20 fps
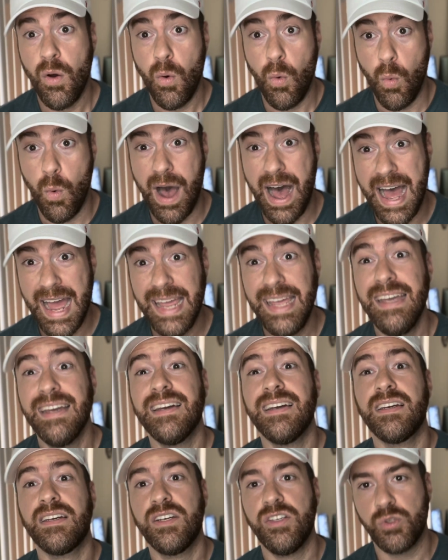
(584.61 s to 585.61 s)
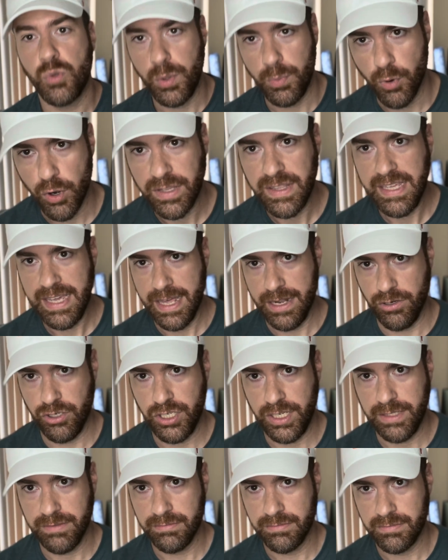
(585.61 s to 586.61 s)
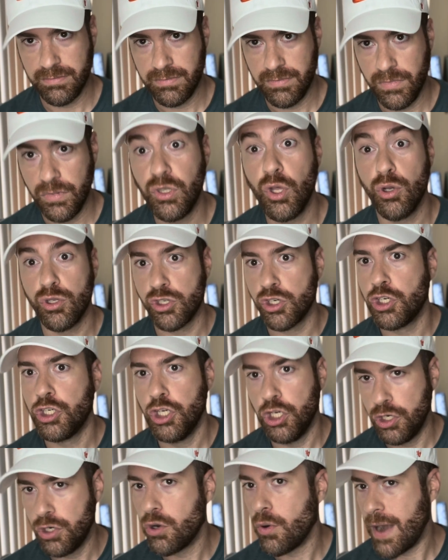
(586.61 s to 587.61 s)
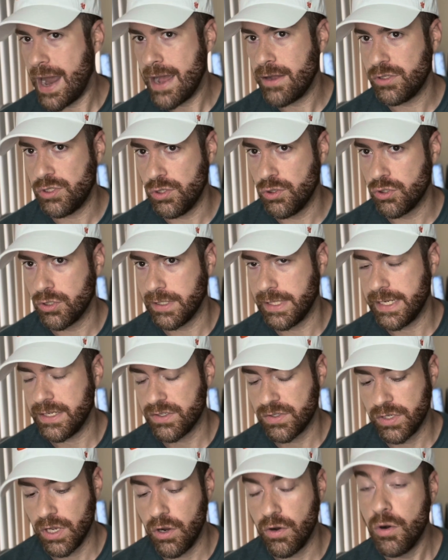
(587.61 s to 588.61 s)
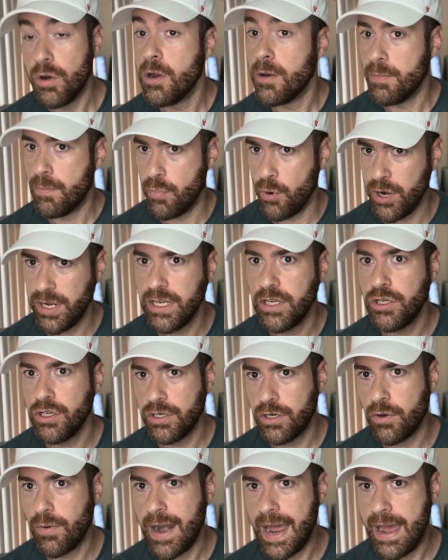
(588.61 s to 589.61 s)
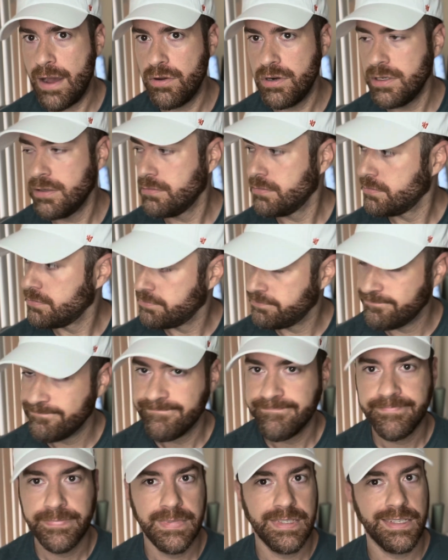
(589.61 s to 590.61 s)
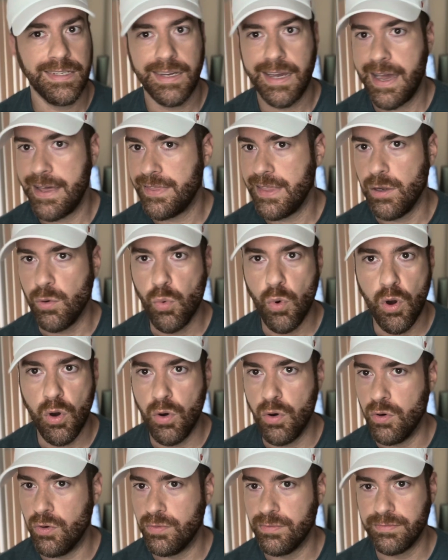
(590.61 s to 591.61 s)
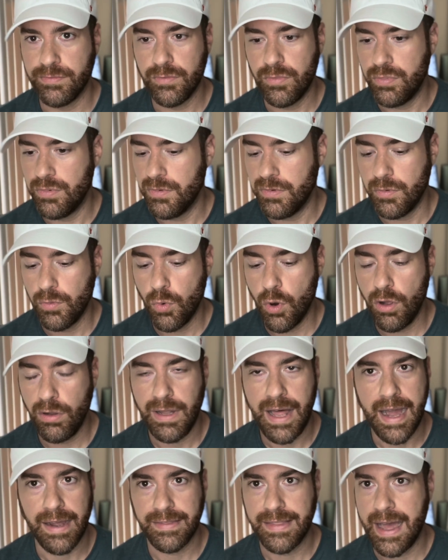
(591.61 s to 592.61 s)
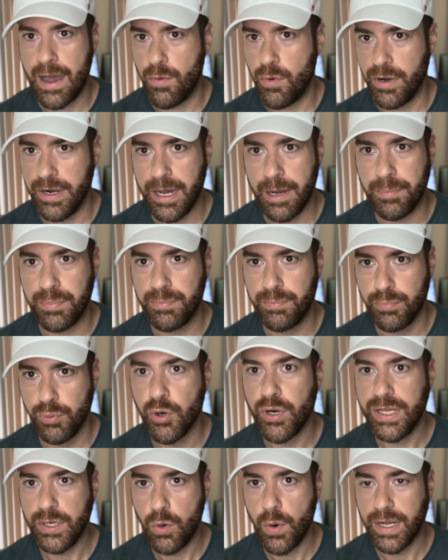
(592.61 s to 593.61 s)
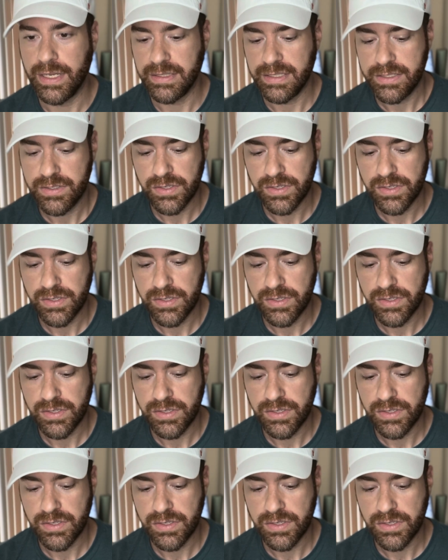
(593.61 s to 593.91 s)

Why? Because we bring the energy. Those are good crowds usually. So bring a good crowd. I think we'll lock that one up pretty quickly.